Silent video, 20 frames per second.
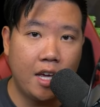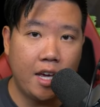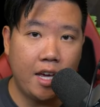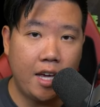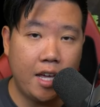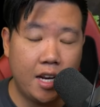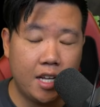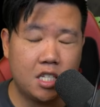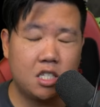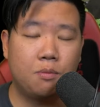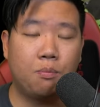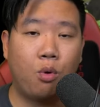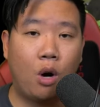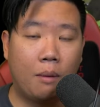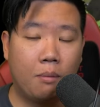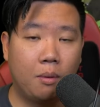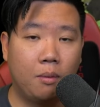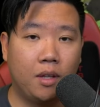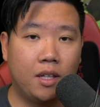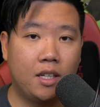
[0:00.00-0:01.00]
it is
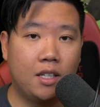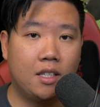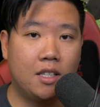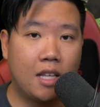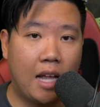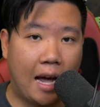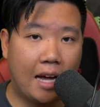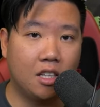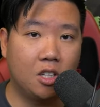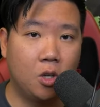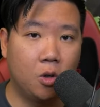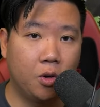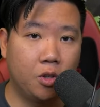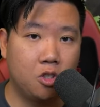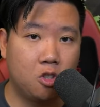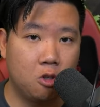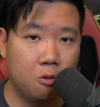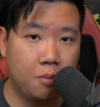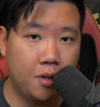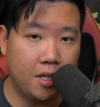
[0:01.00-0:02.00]
probably not
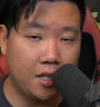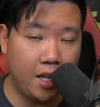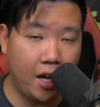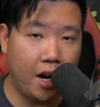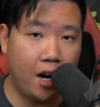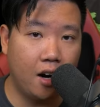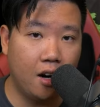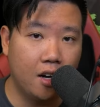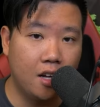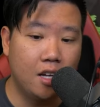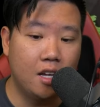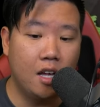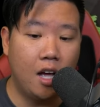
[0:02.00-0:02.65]
going to be there.